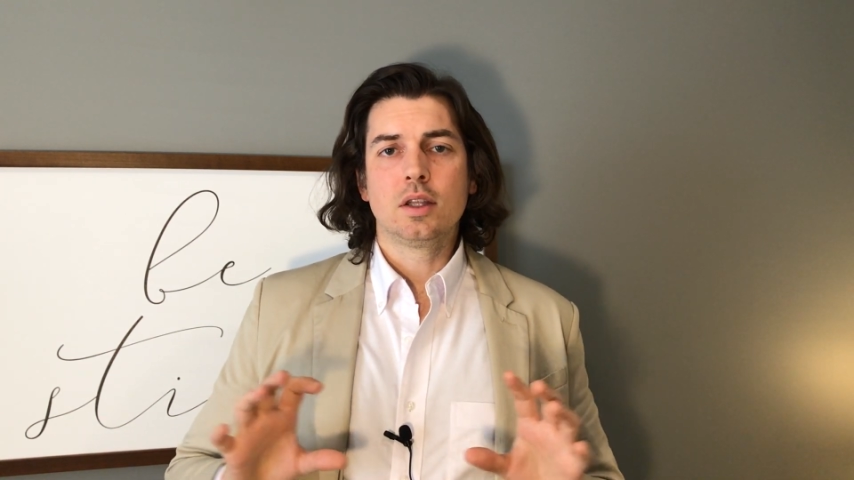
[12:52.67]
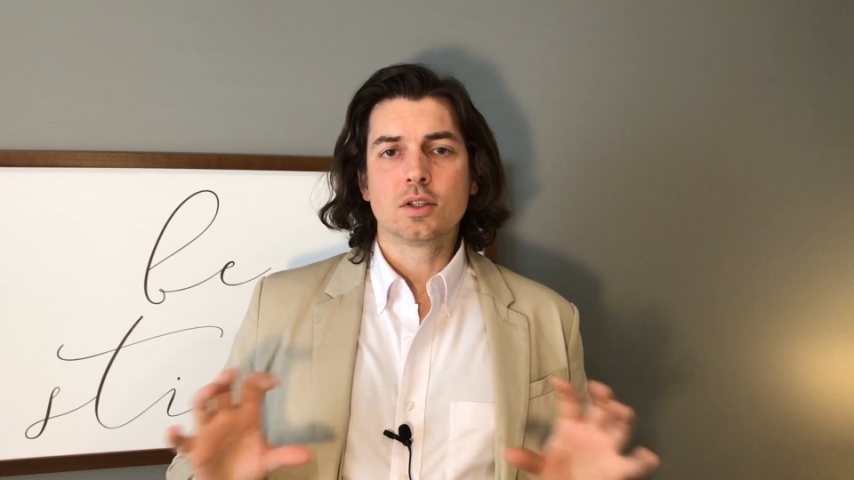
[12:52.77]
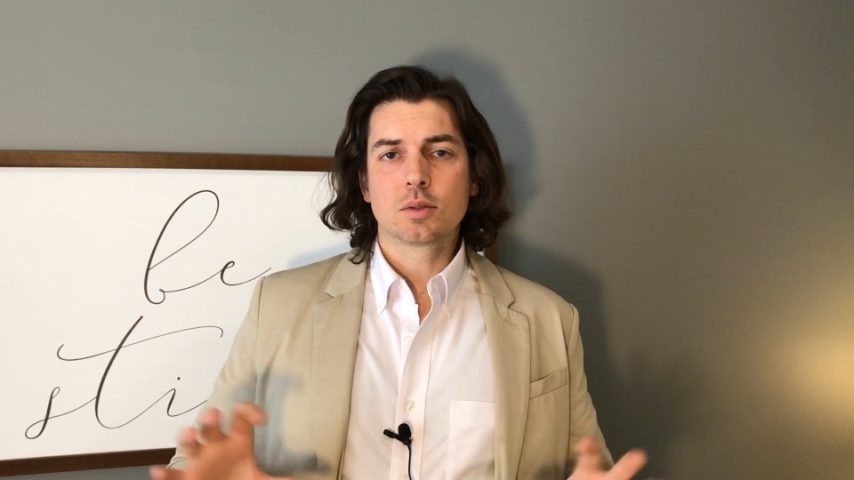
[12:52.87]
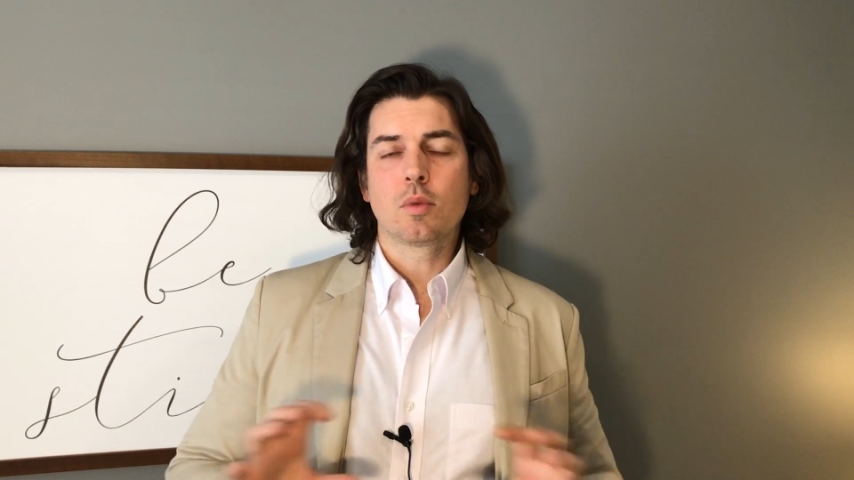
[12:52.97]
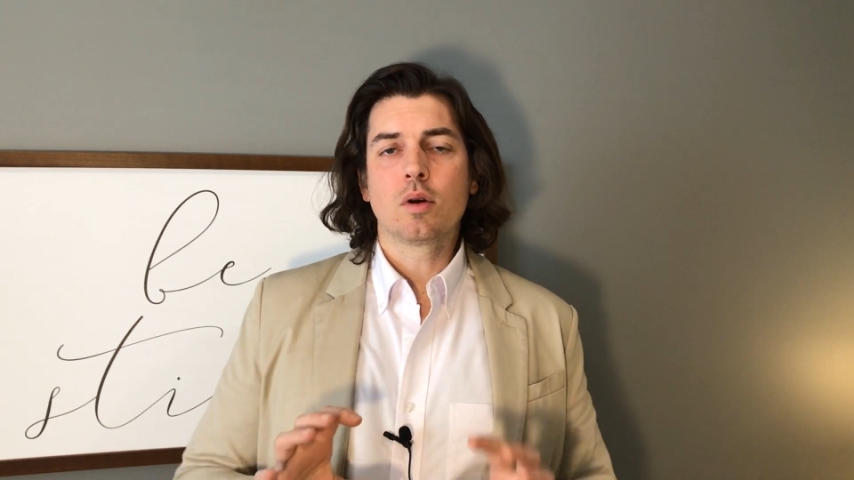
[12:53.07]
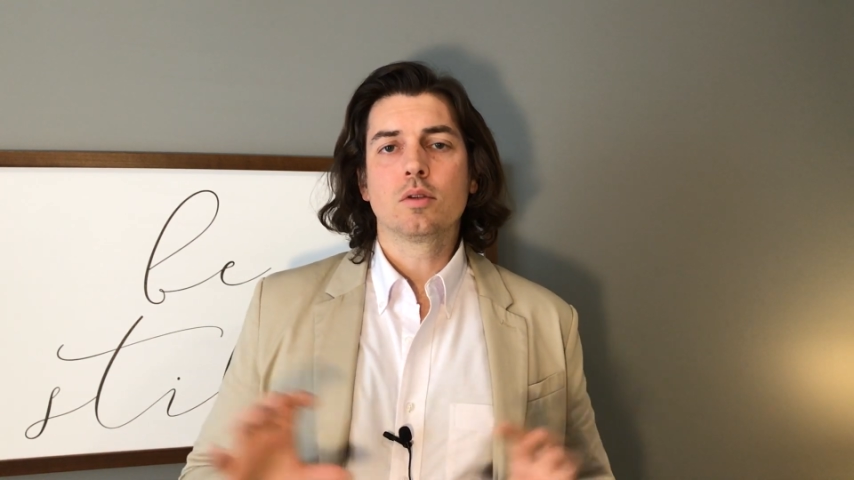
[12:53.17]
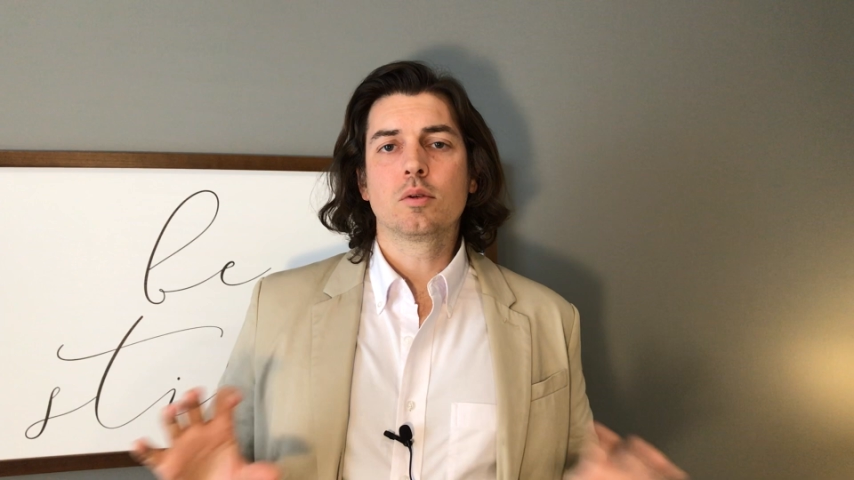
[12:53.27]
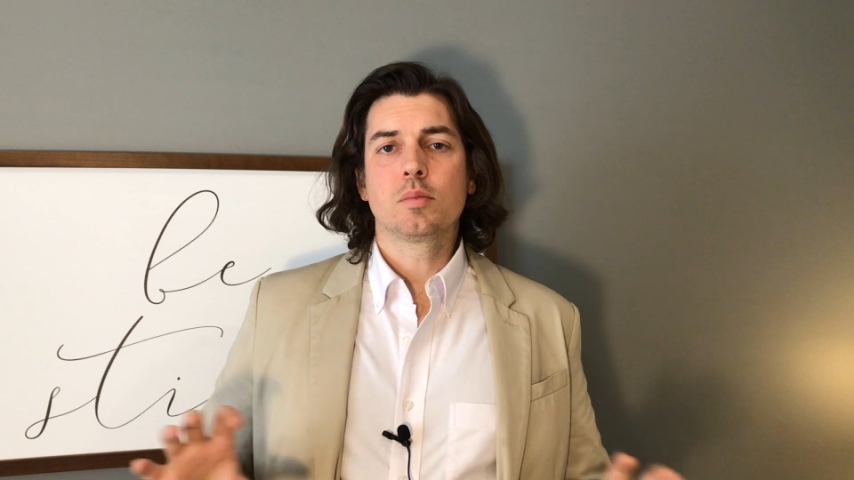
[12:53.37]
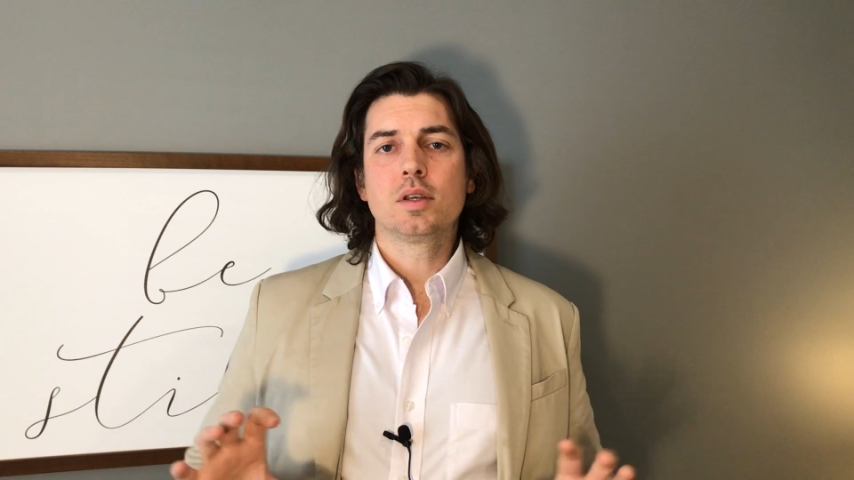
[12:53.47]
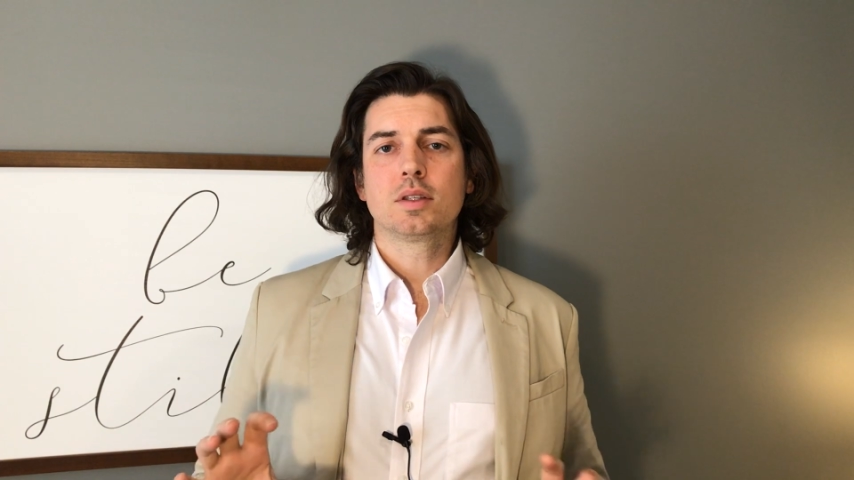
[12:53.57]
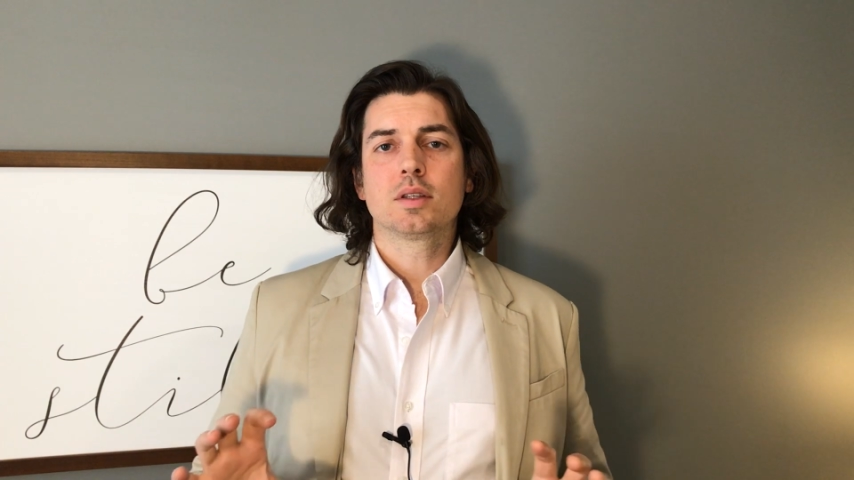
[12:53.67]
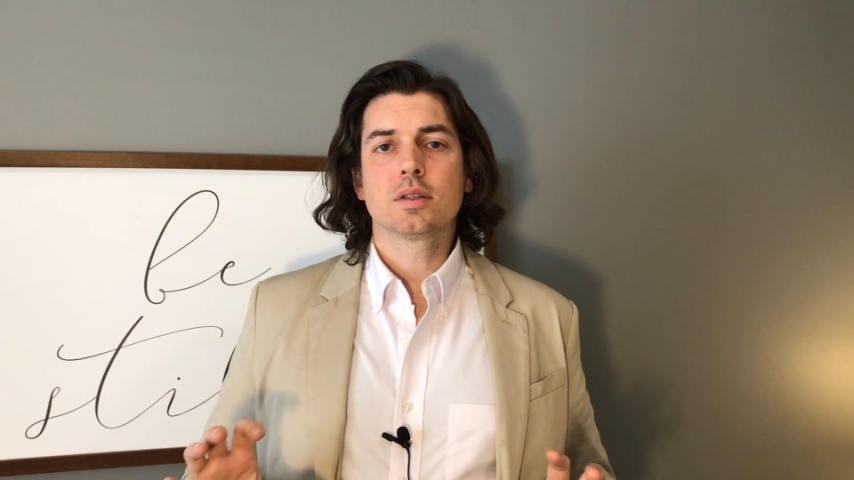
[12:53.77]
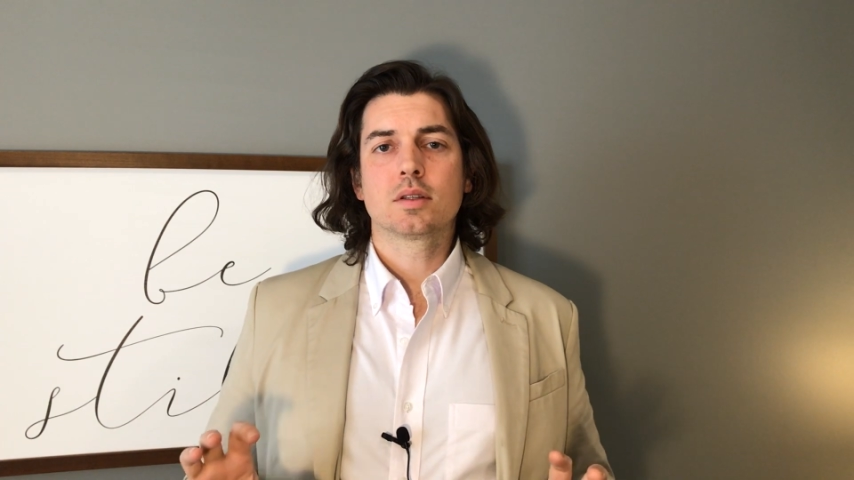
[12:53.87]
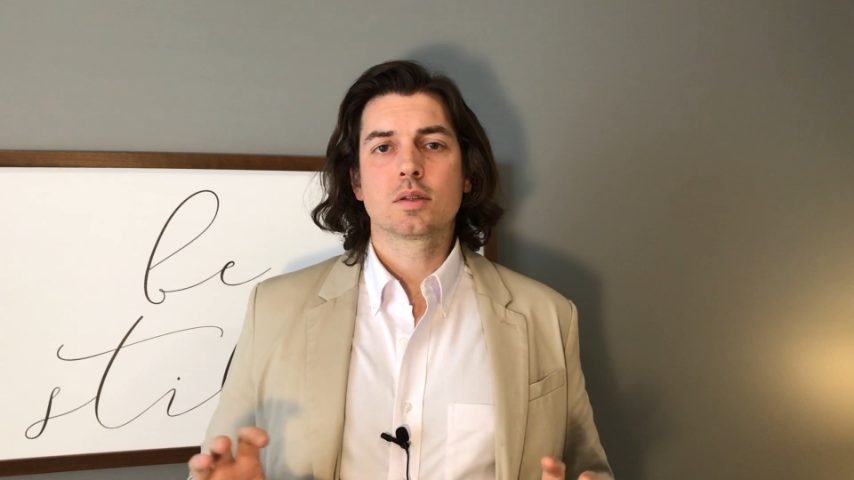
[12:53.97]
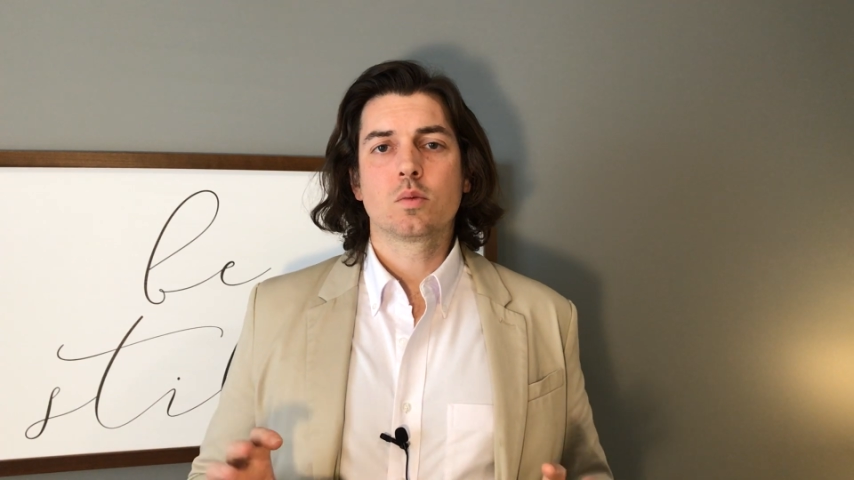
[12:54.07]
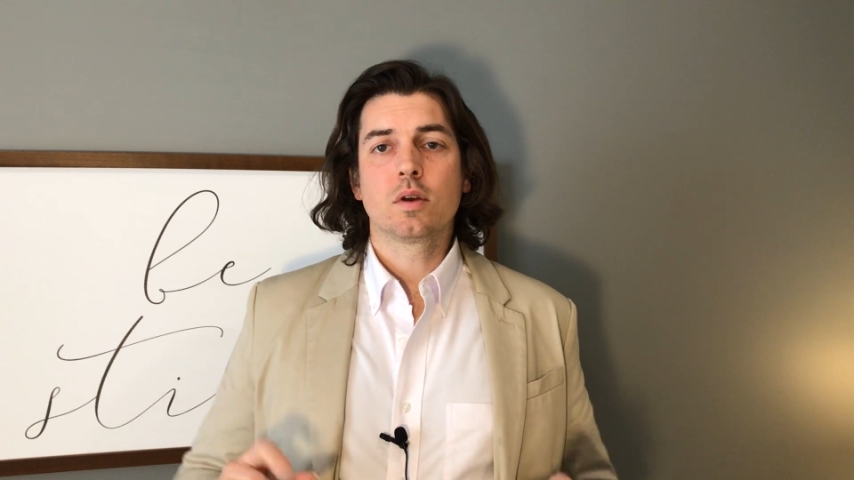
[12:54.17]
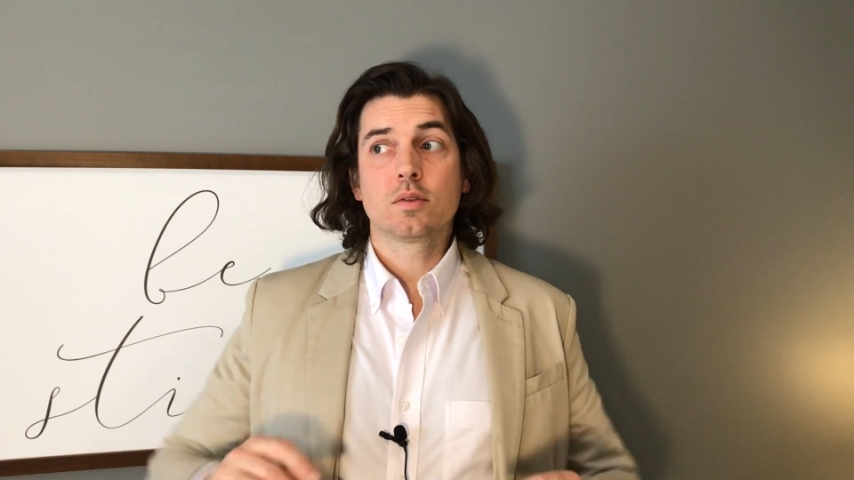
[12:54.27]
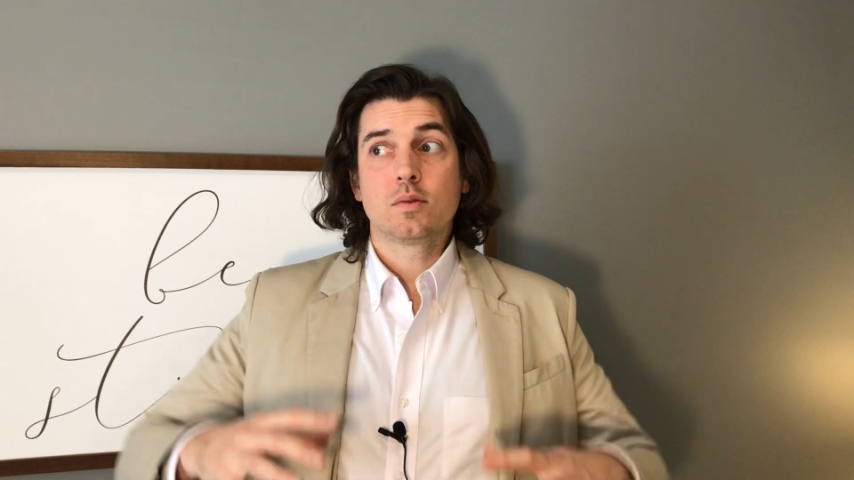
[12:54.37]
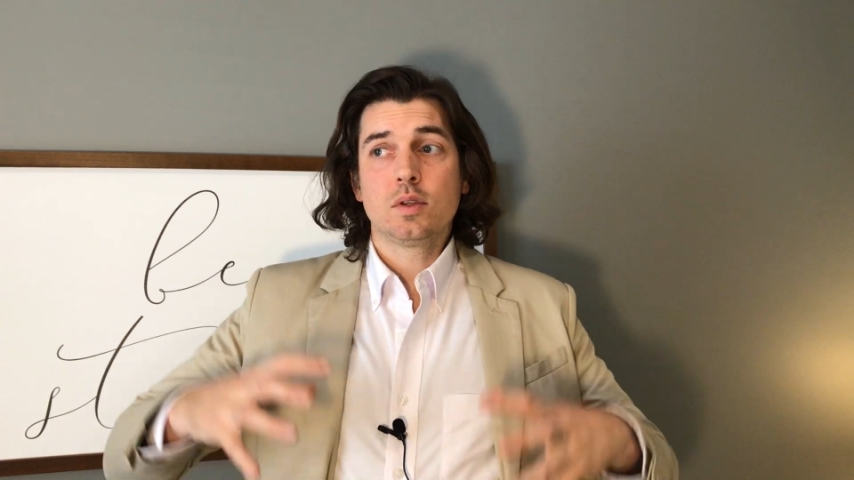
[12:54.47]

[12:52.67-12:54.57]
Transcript: smaller pieces what